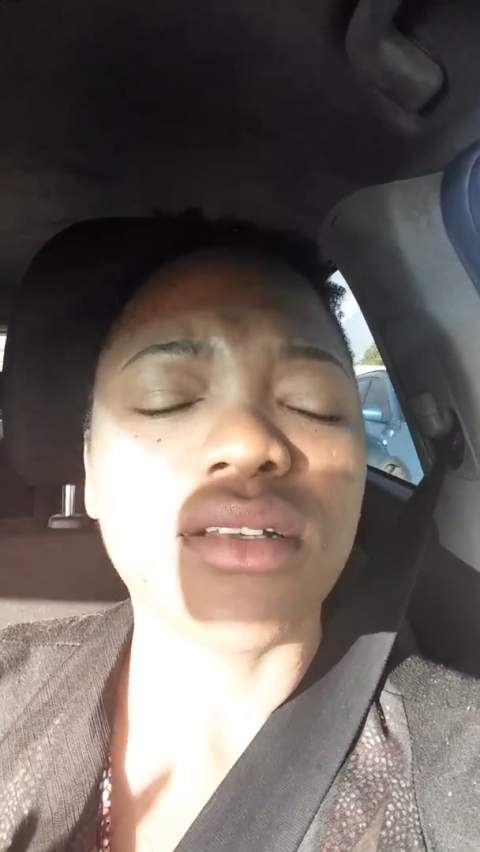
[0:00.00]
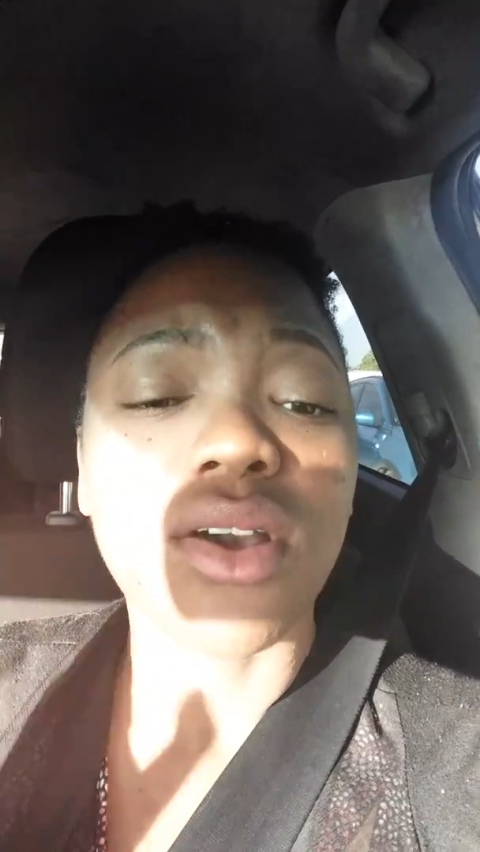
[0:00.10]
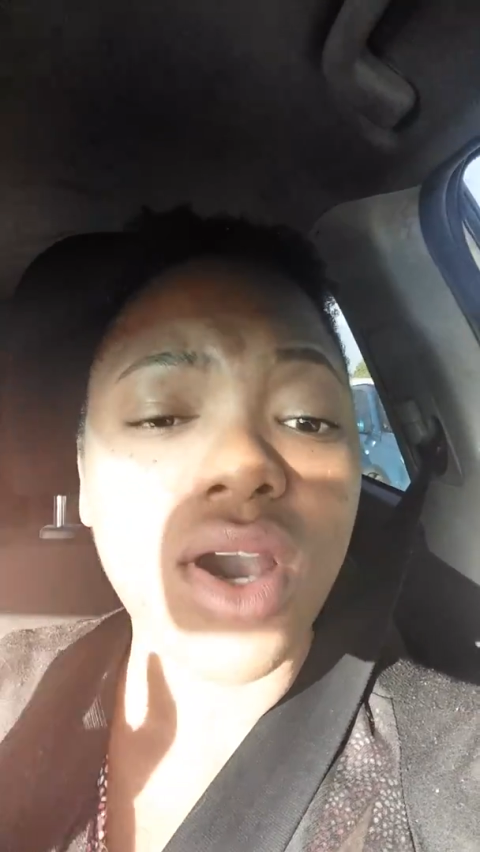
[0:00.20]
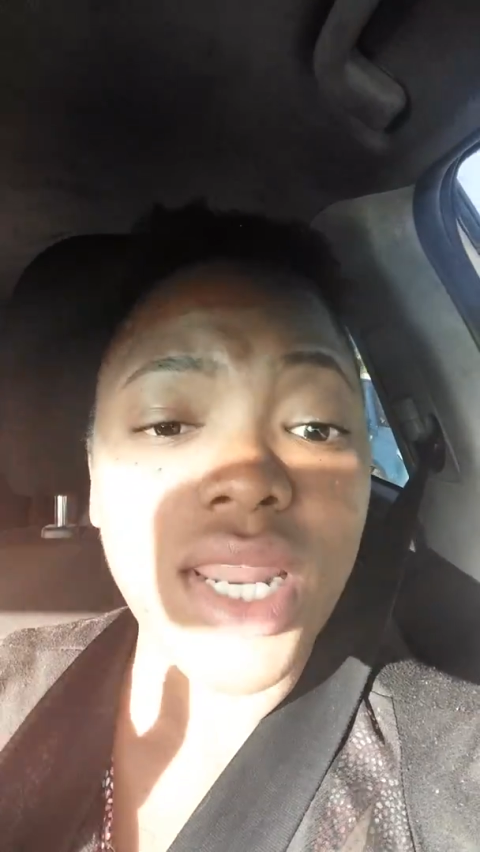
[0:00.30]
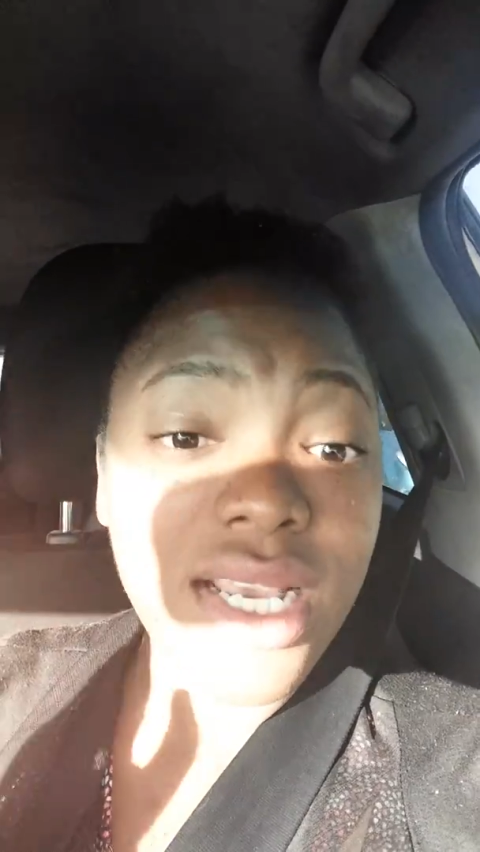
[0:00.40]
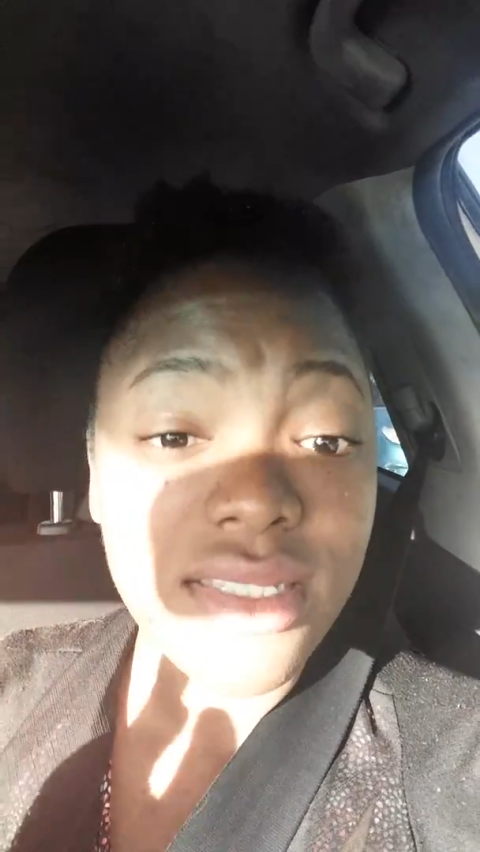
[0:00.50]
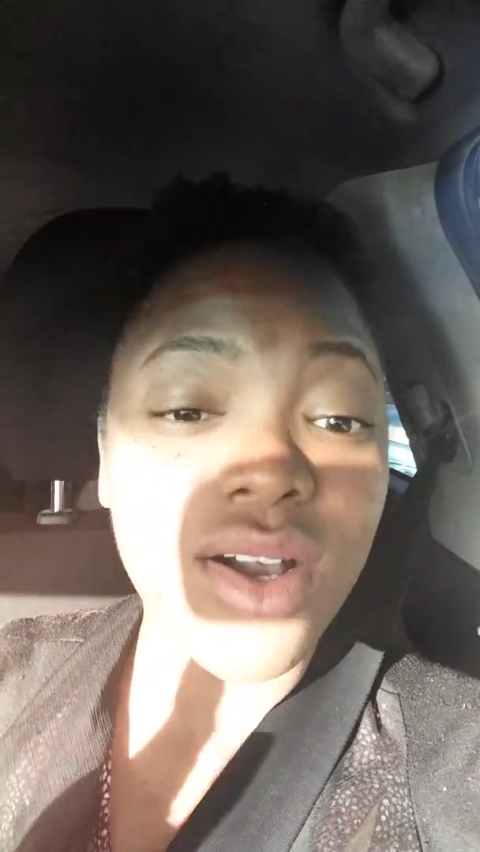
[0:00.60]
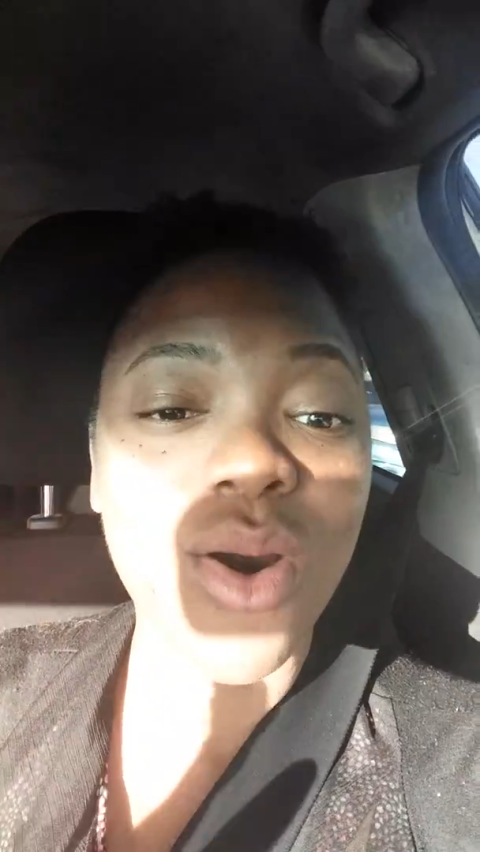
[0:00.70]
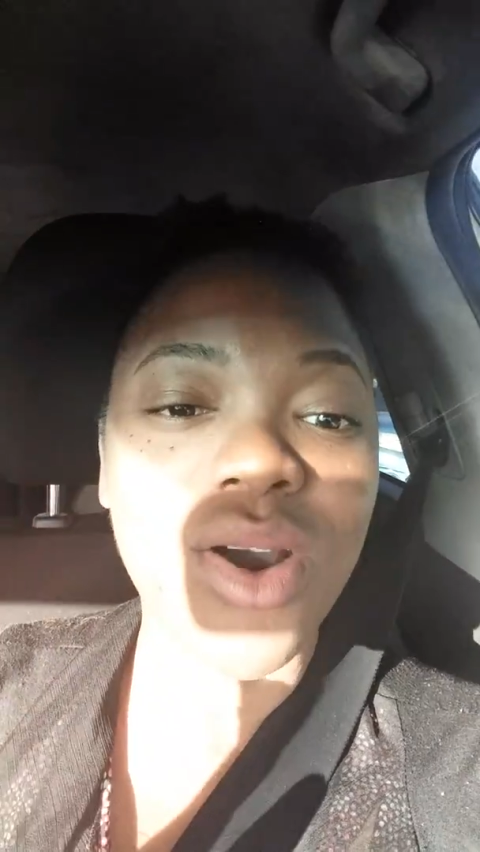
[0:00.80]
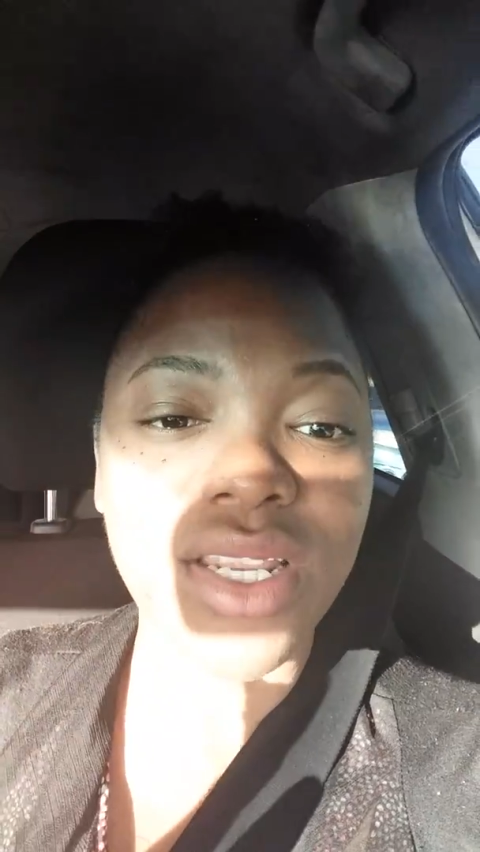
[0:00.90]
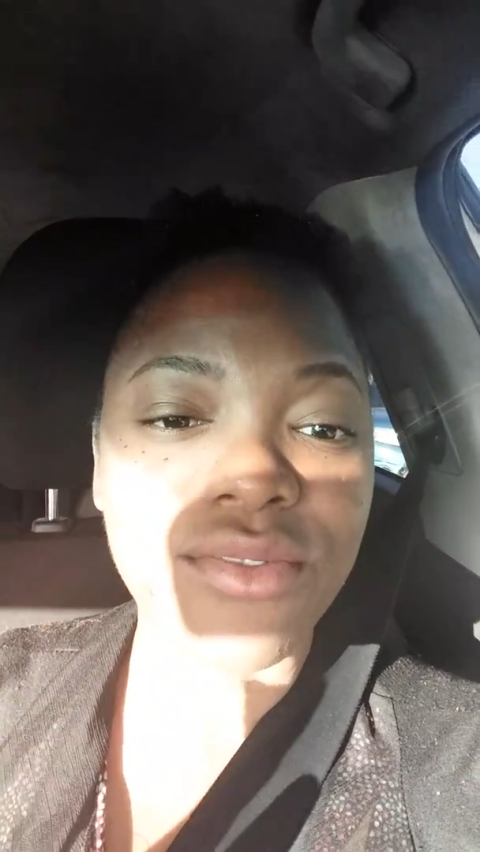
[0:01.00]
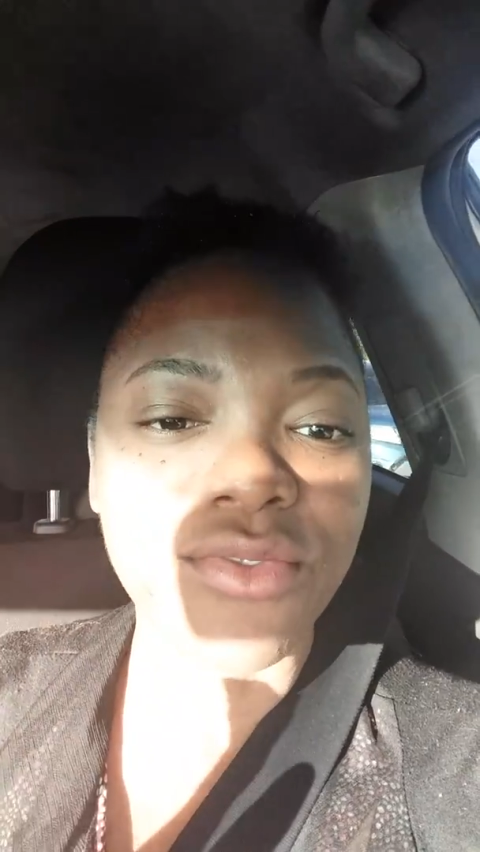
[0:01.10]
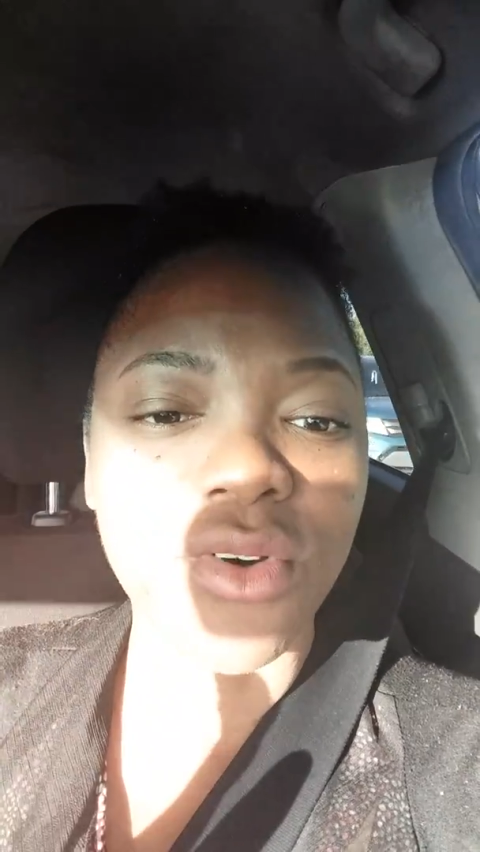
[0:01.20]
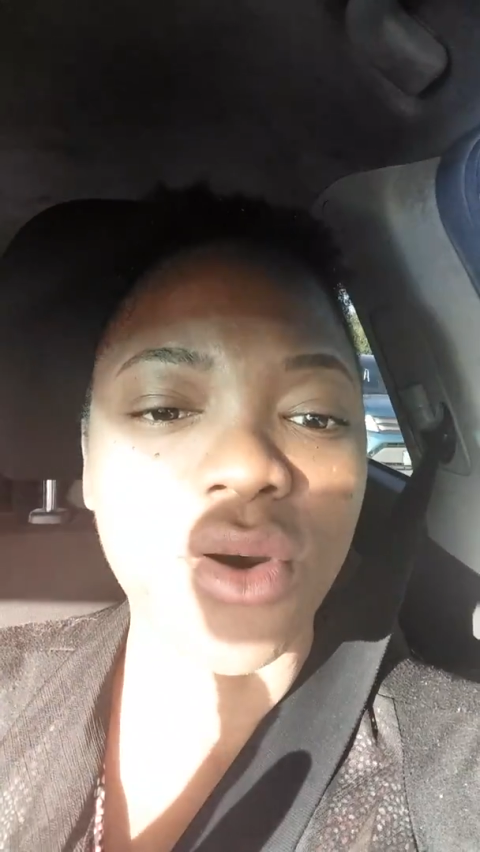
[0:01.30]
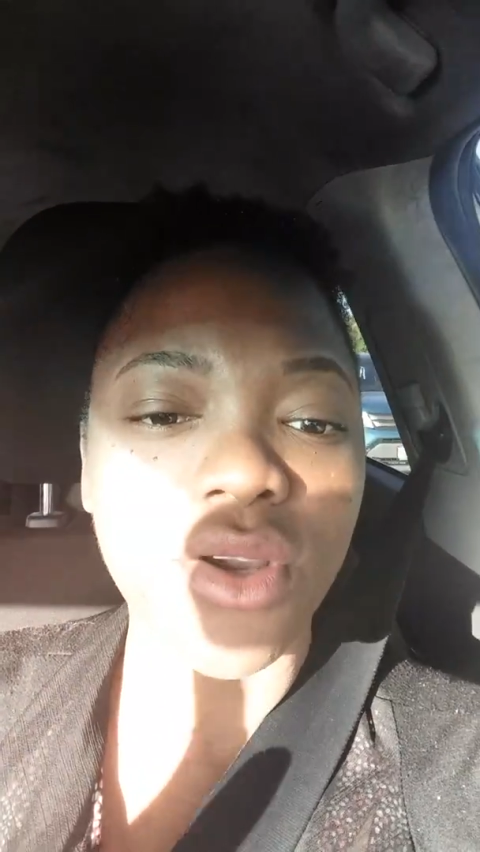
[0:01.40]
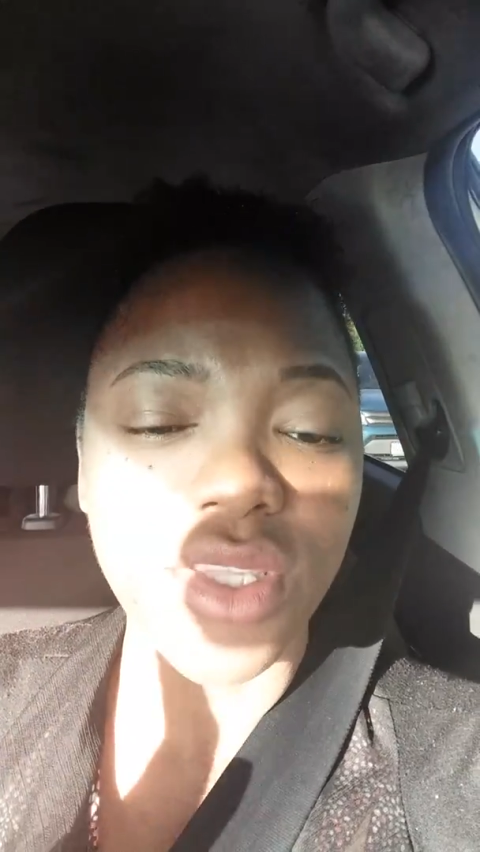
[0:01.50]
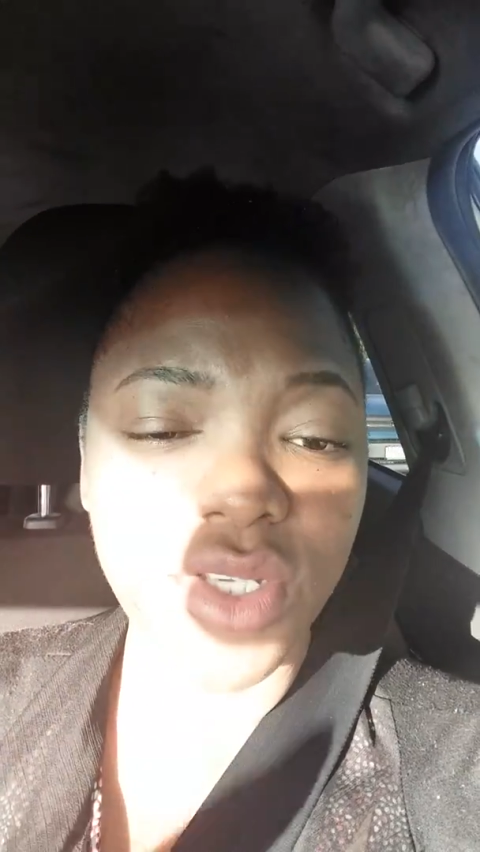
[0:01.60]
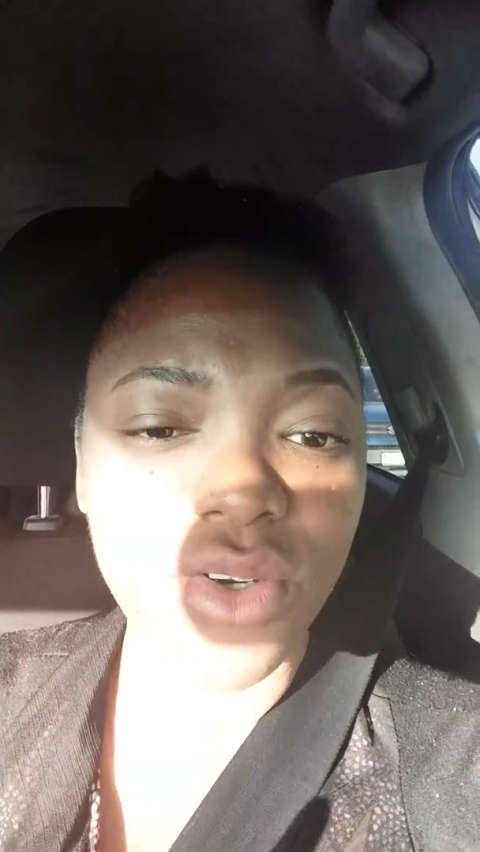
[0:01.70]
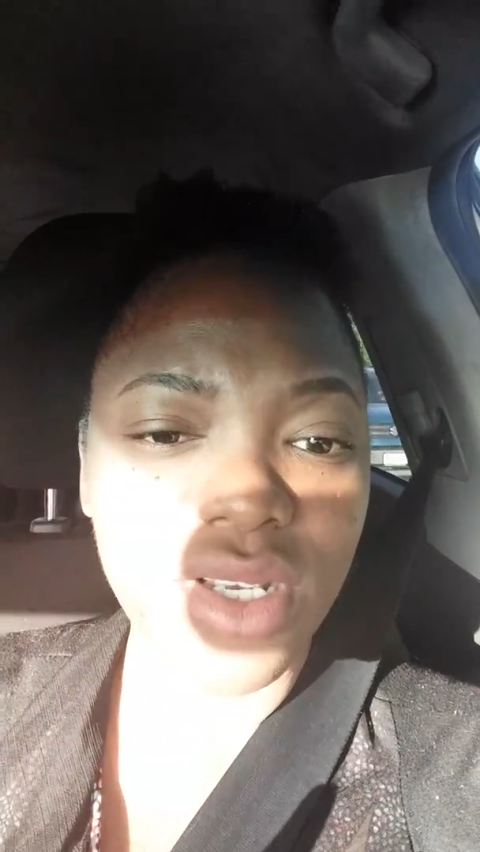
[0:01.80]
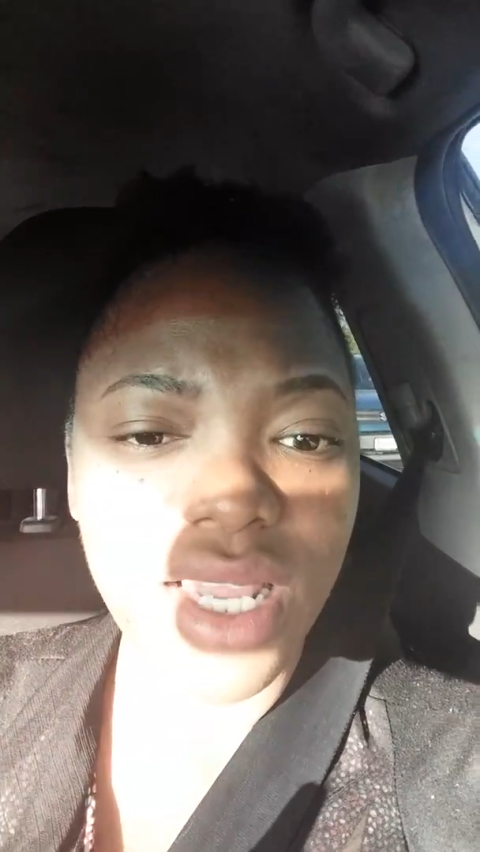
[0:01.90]
God has a calling for
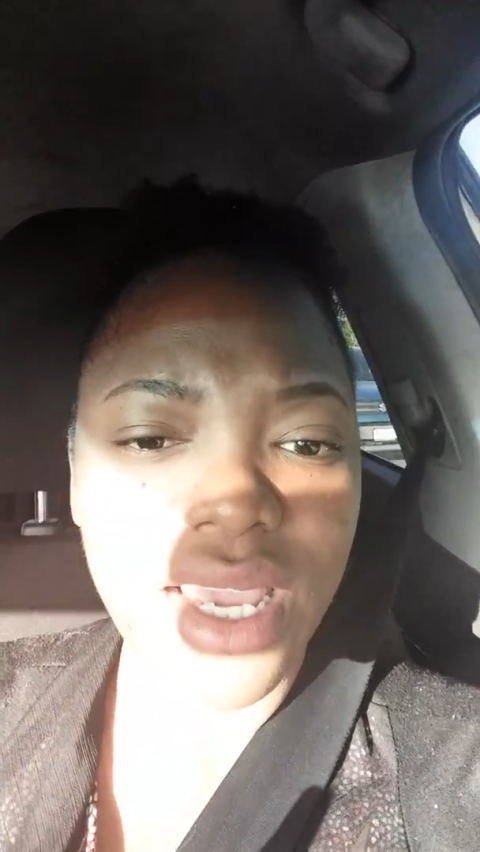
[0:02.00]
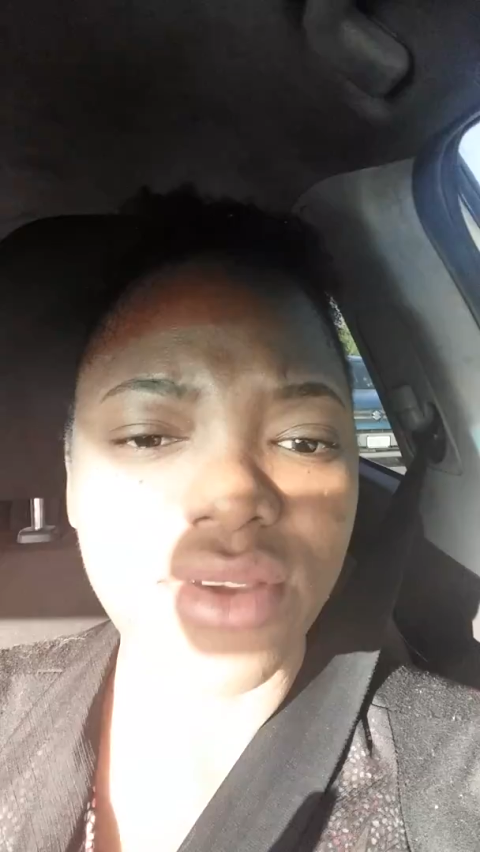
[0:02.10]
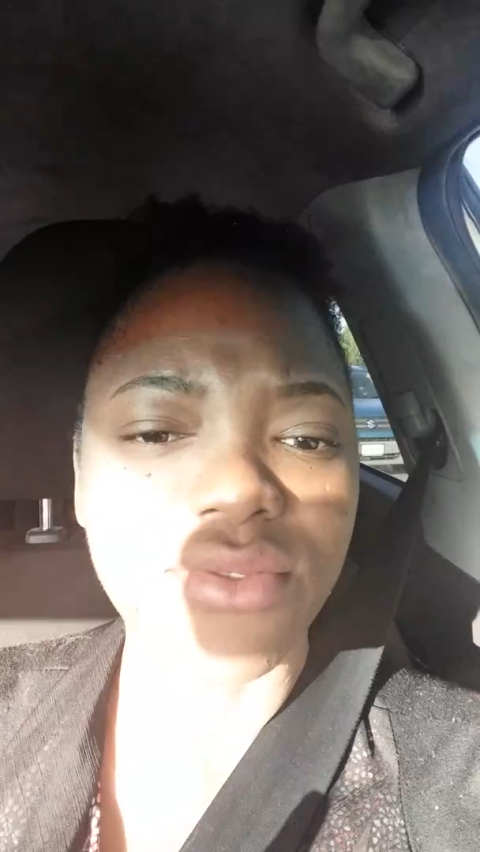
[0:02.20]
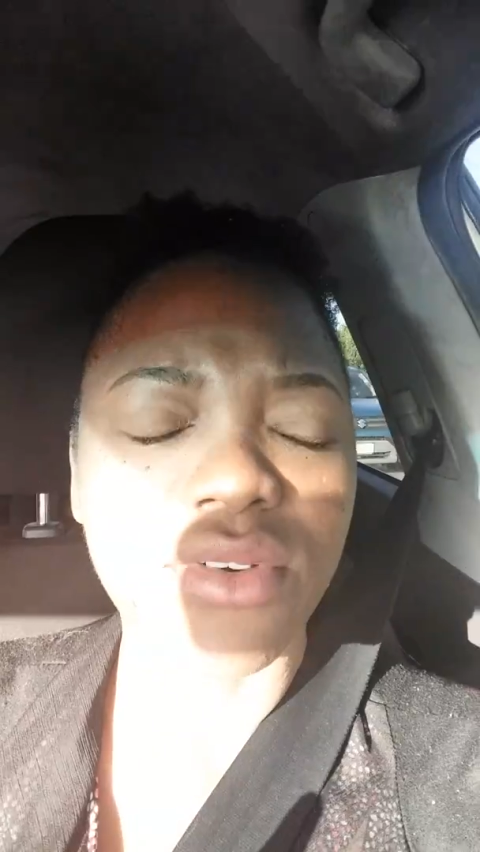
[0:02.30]
your life.